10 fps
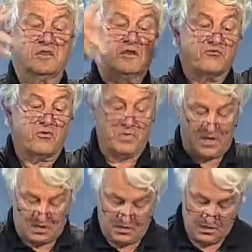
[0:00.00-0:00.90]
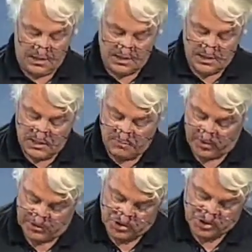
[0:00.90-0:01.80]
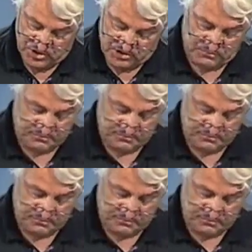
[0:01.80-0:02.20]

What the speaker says: and therefore we can easily partition it.